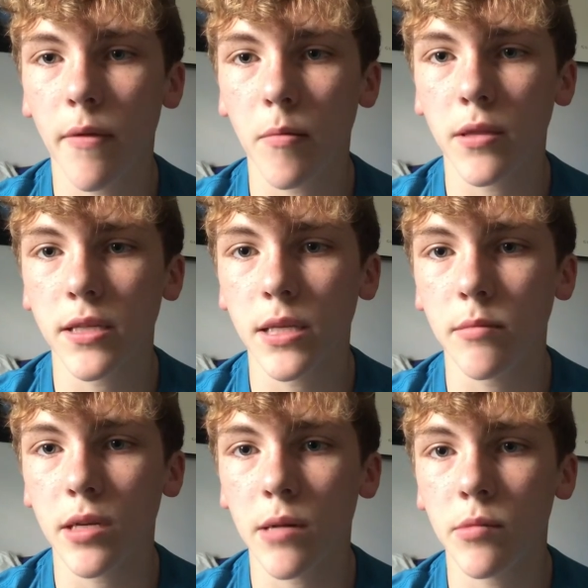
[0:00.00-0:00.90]
them at the same
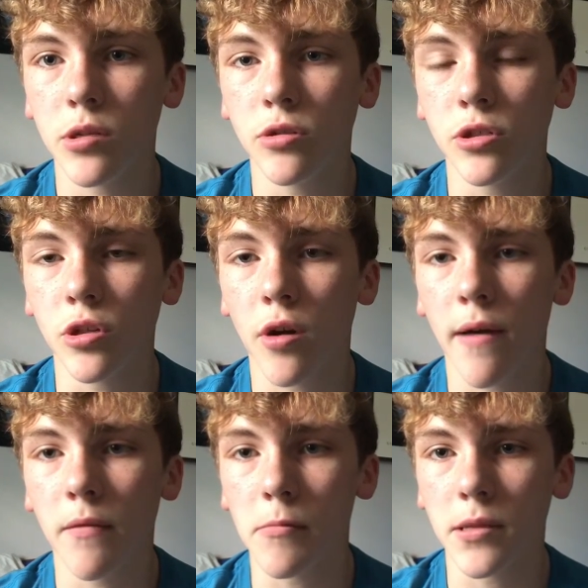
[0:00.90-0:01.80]
time. But you just don't
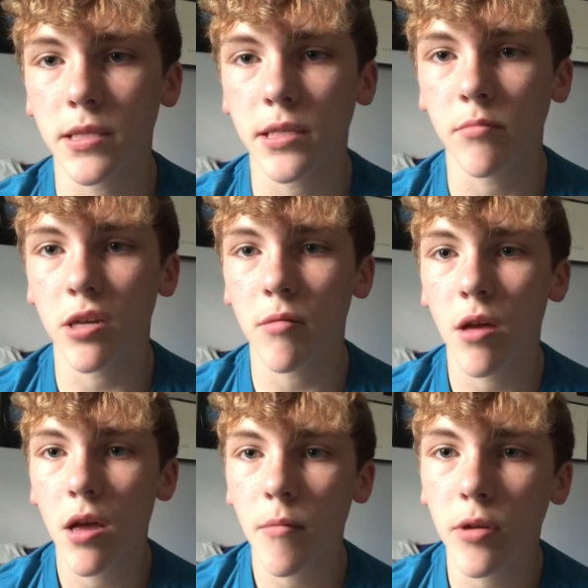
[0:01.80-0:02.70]
have them at the same time.
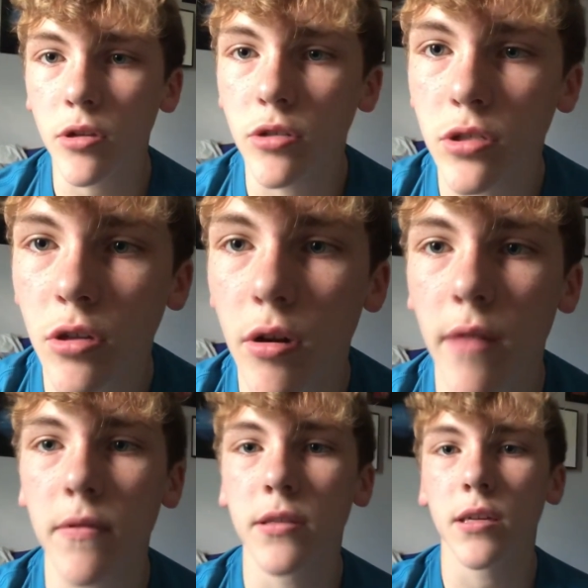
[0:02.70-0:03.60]
But you just don't
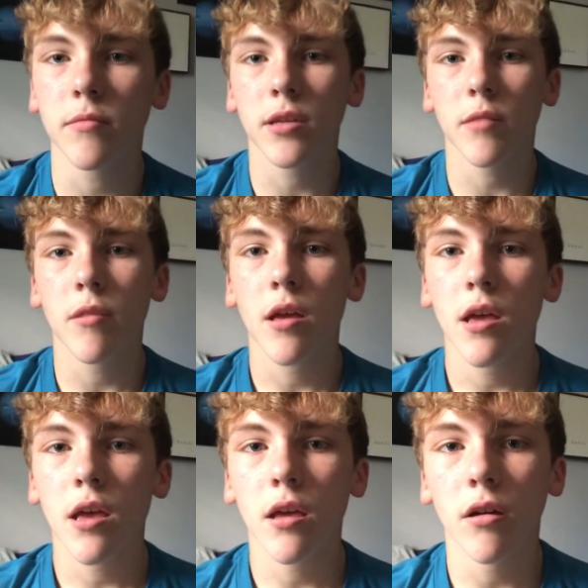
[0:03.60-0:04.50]
have the same time
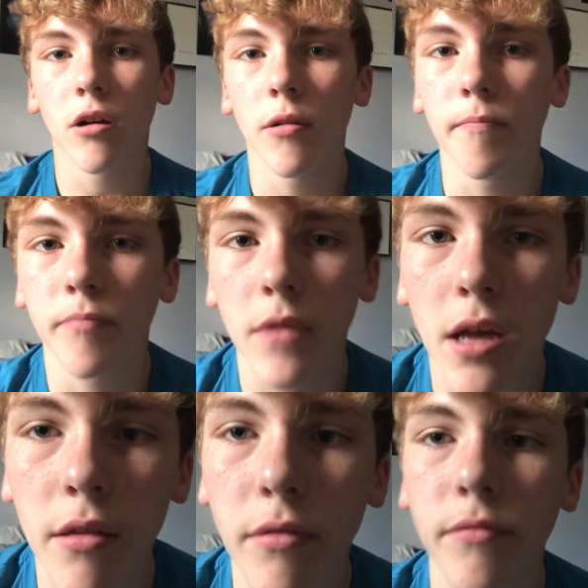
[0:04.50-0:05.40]
um um
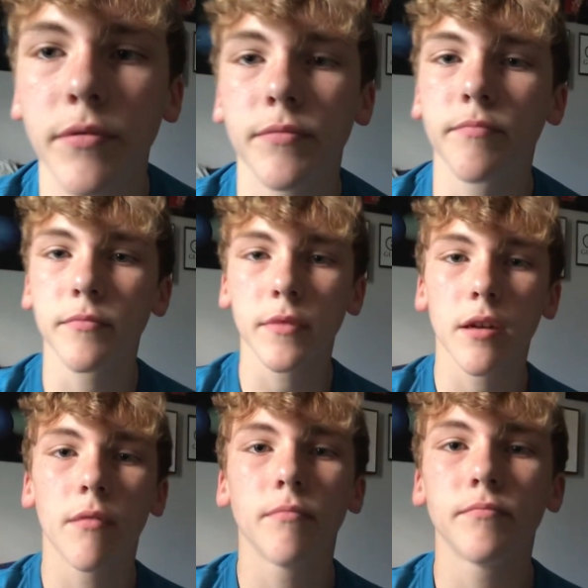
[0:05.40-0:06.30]
um um
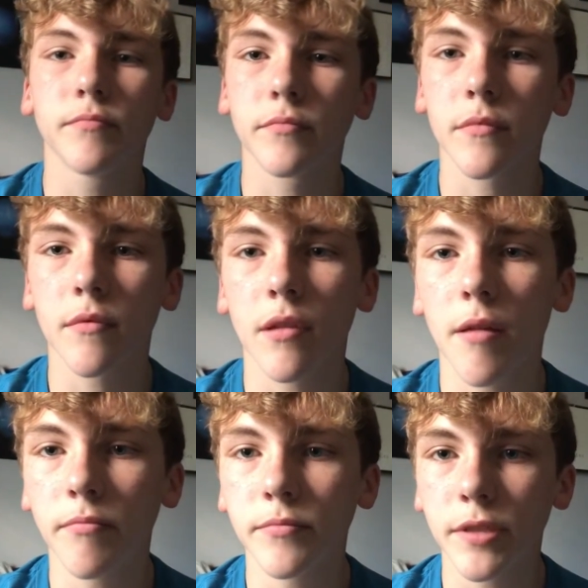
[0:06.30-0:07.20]

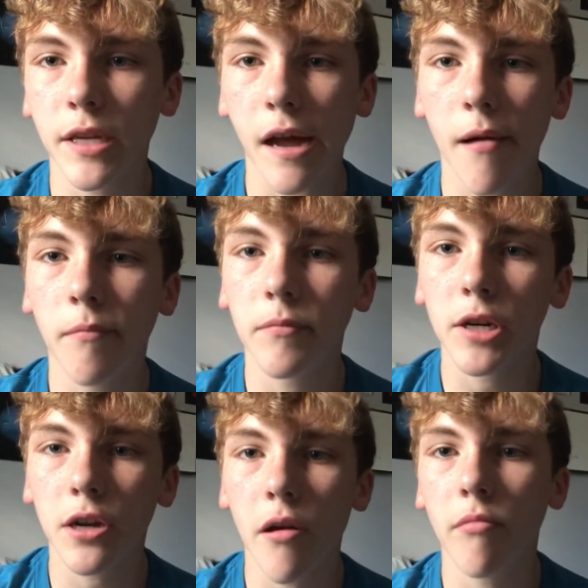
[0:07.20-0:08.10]

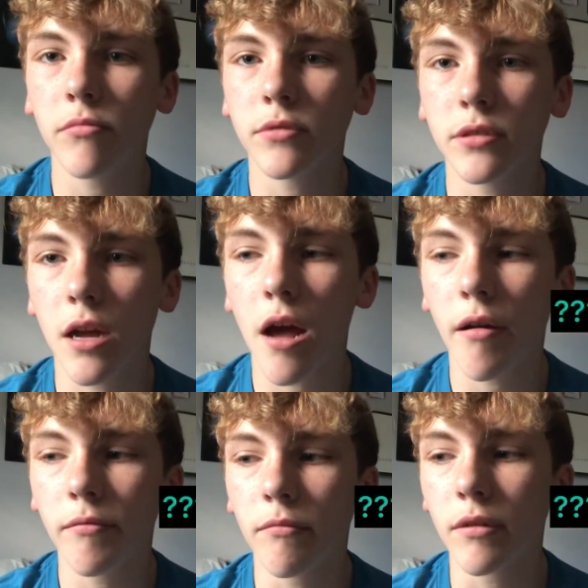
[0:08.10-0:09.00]
um
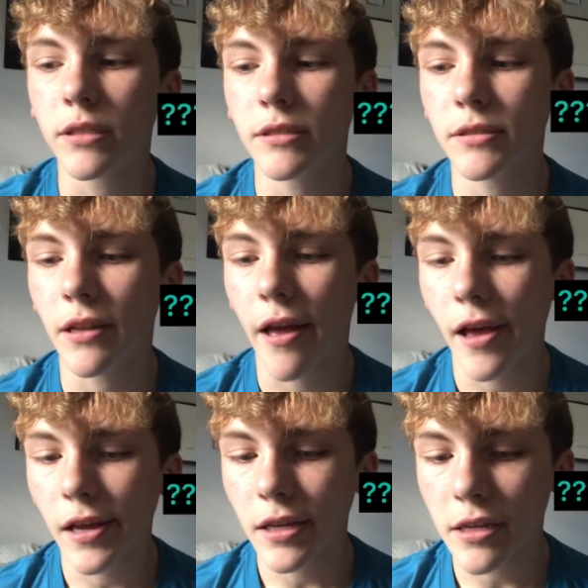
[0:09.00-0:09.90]
um
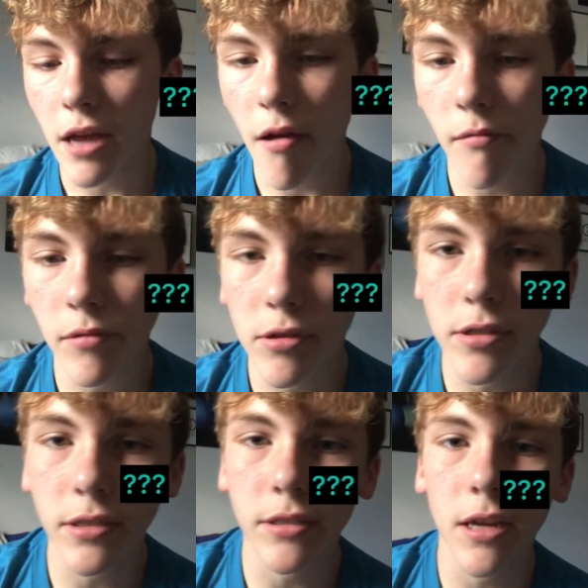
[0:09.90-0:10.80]

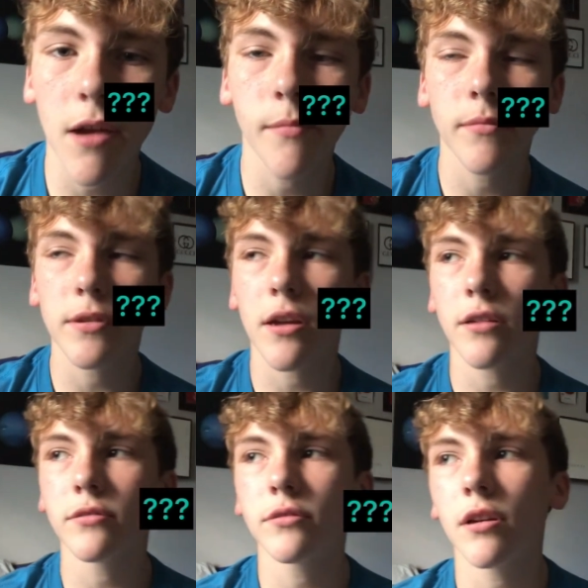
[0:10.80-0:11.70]
um
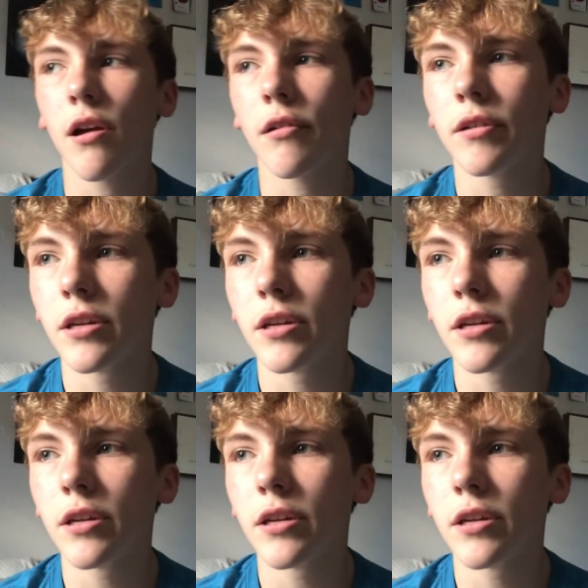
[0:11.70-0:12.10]
um